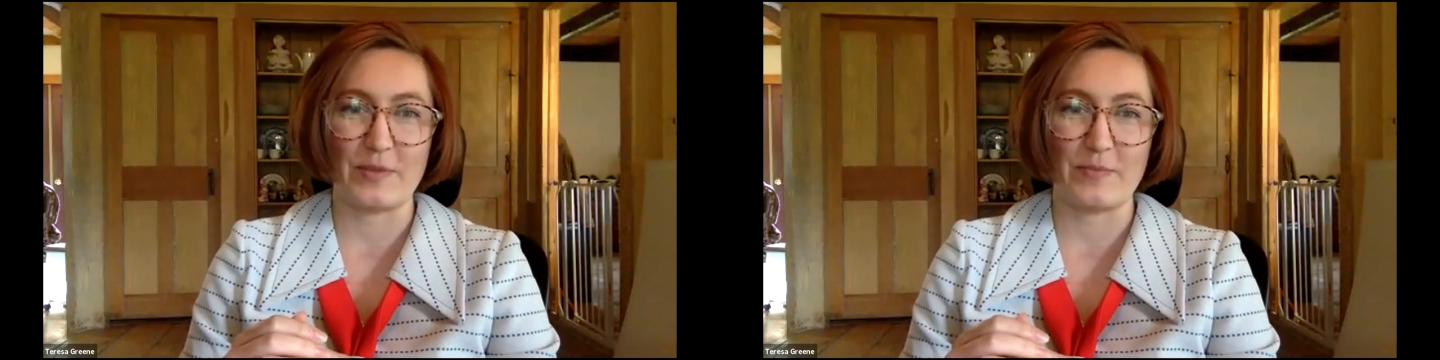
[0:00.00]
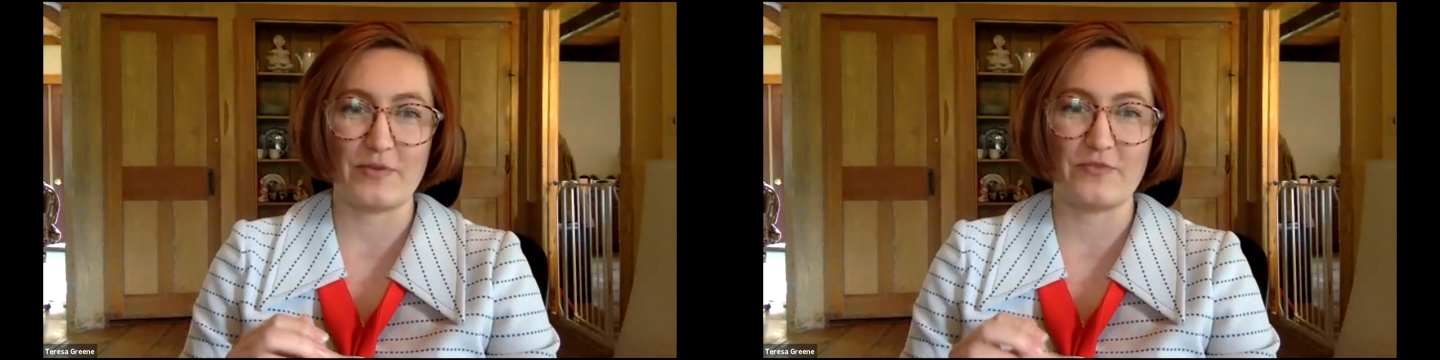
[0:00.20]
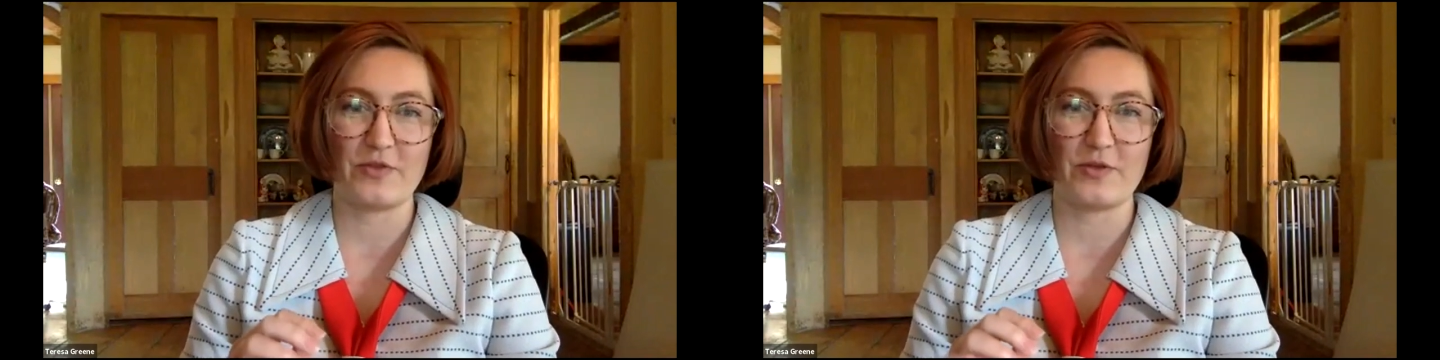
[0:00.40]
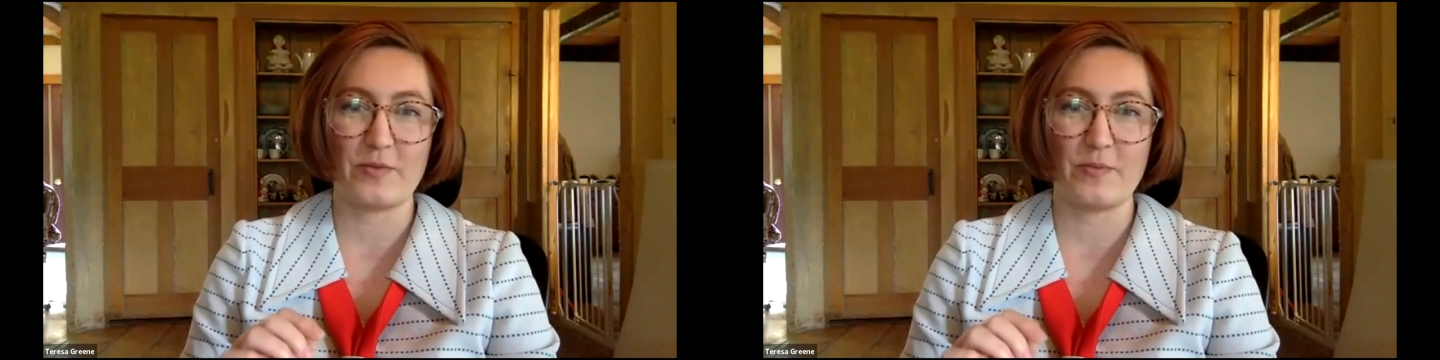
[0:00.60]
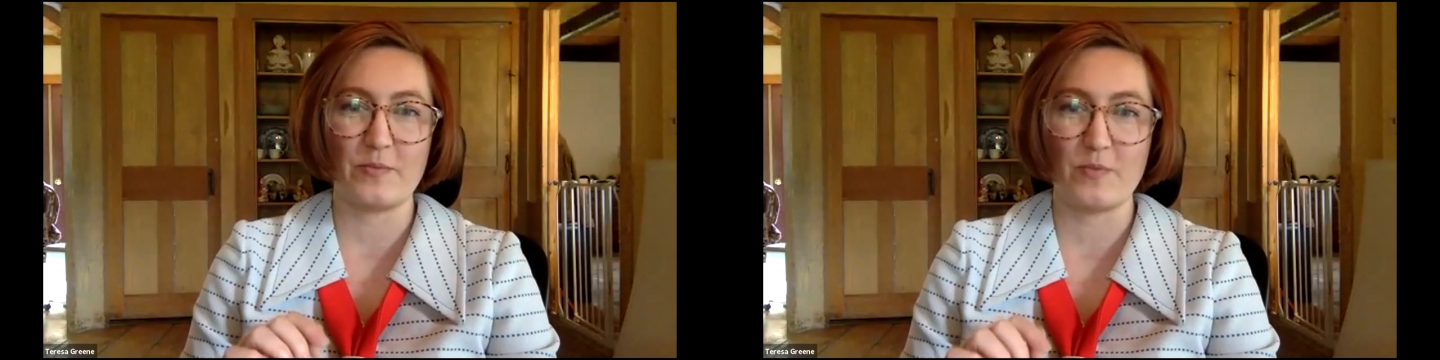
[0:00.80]
But for the
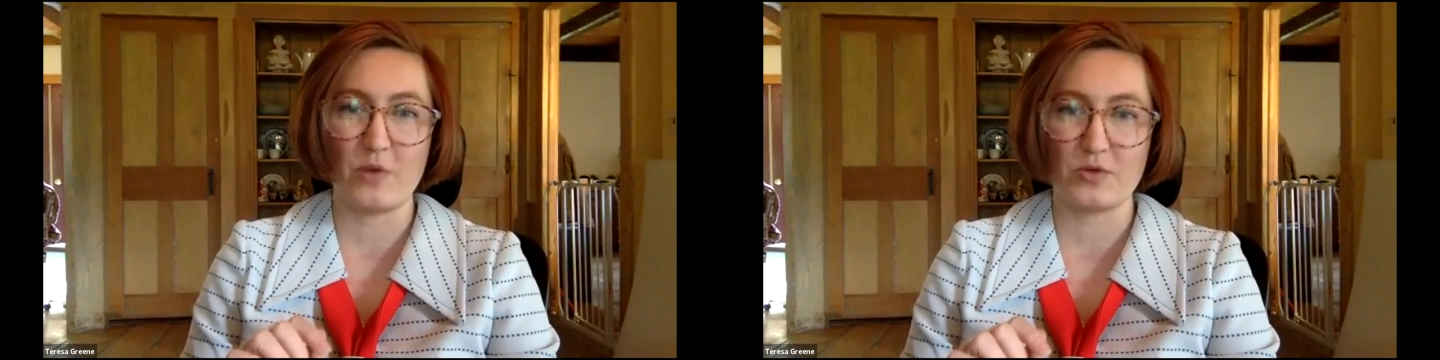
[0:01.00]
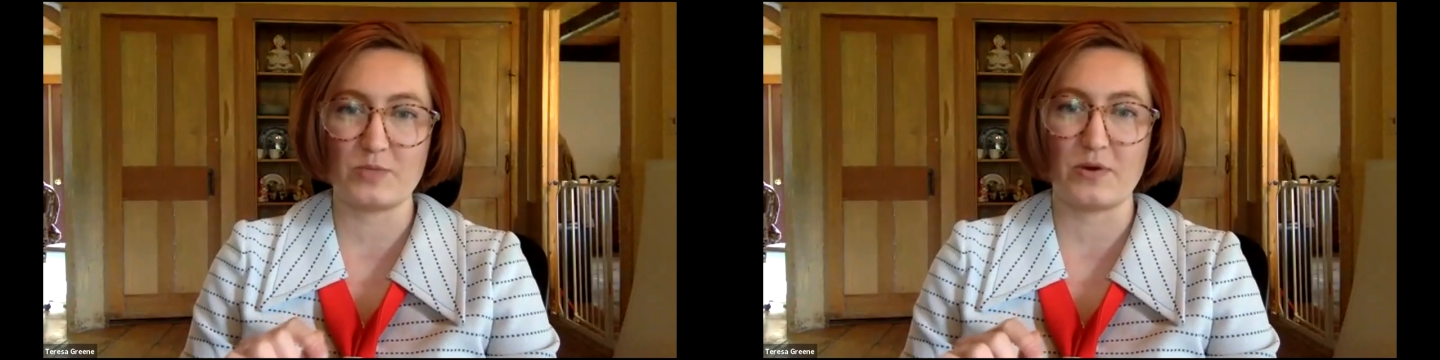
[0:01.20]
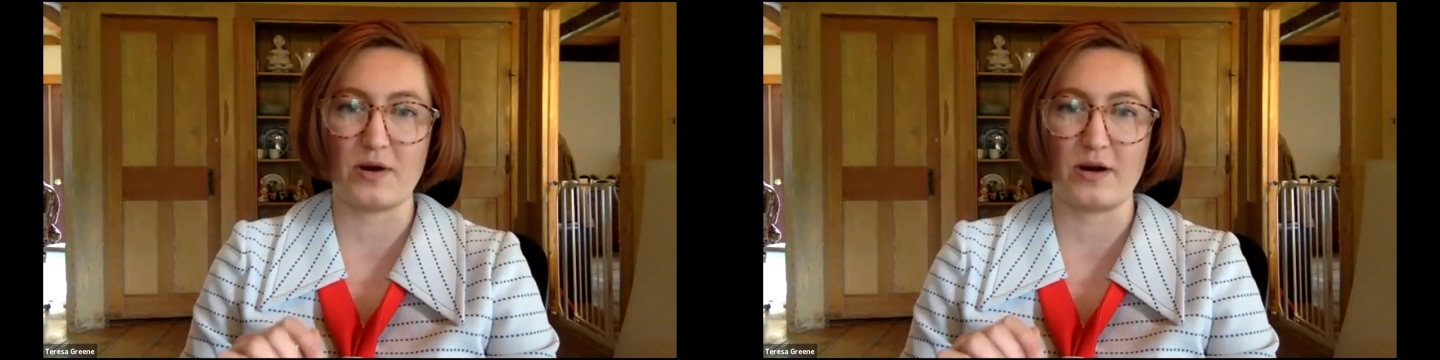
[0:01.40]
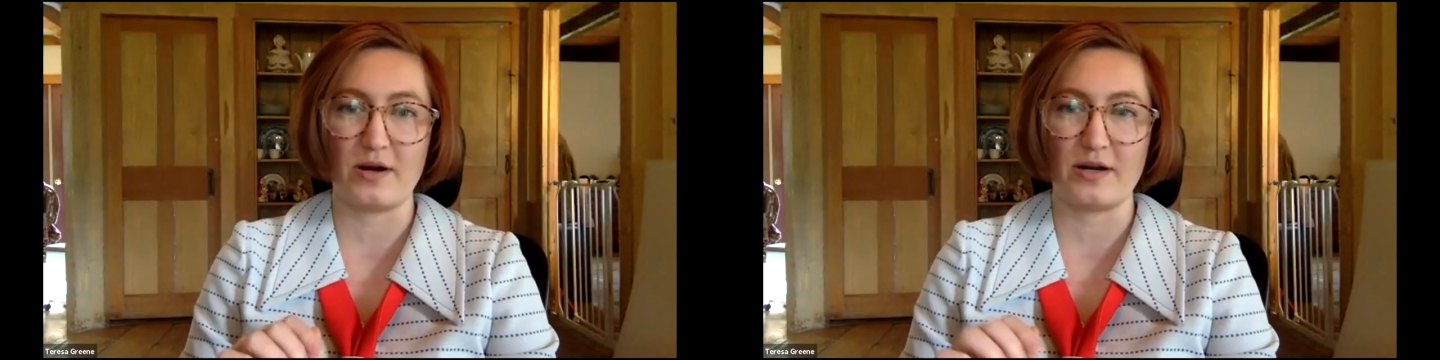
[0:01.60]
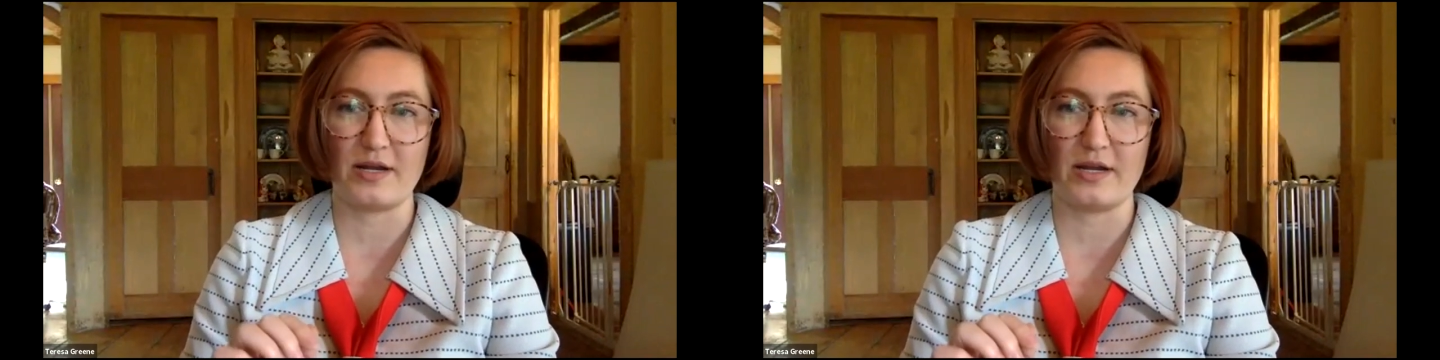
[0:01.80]
most part,
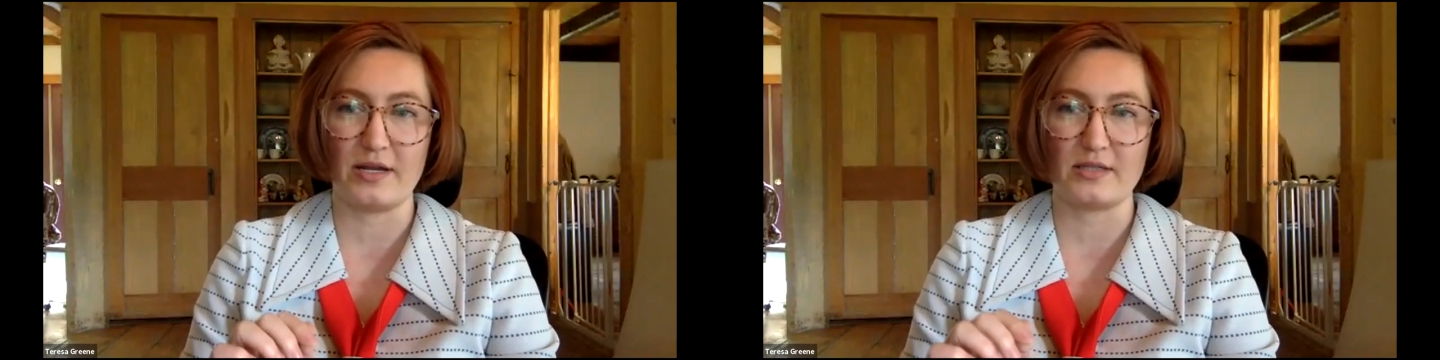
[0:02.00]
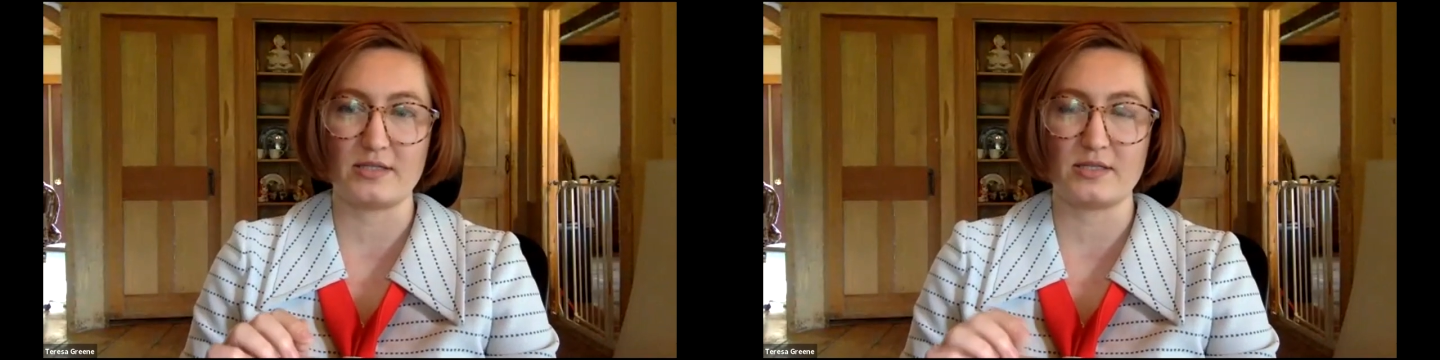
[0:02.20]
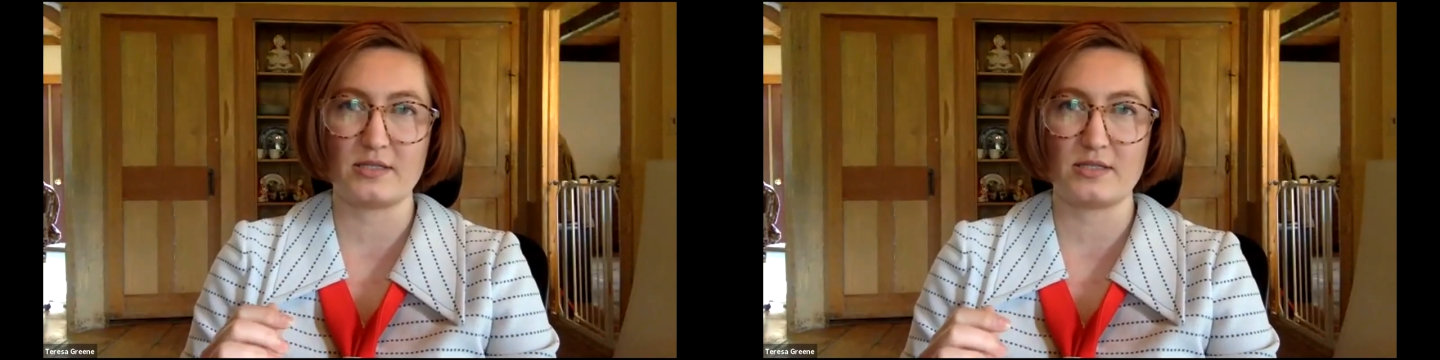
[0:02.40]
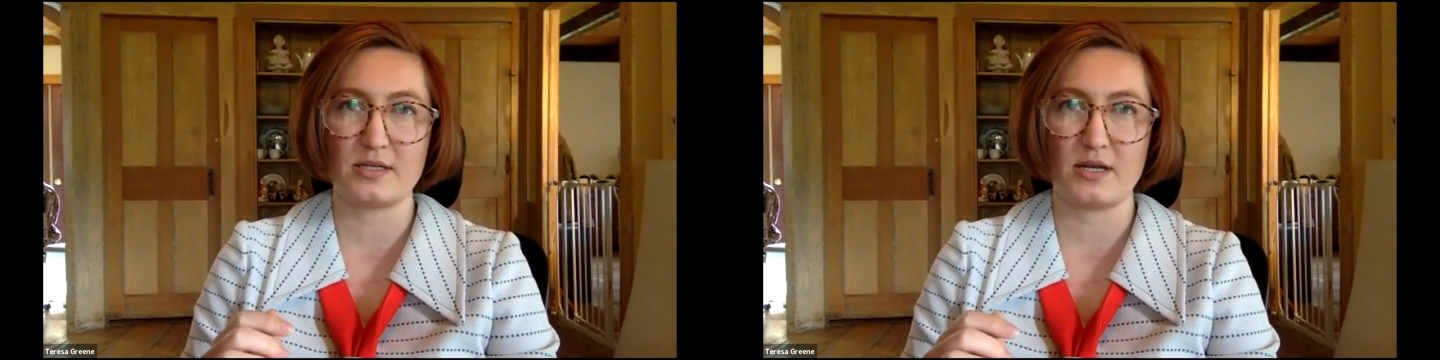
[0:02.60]
it's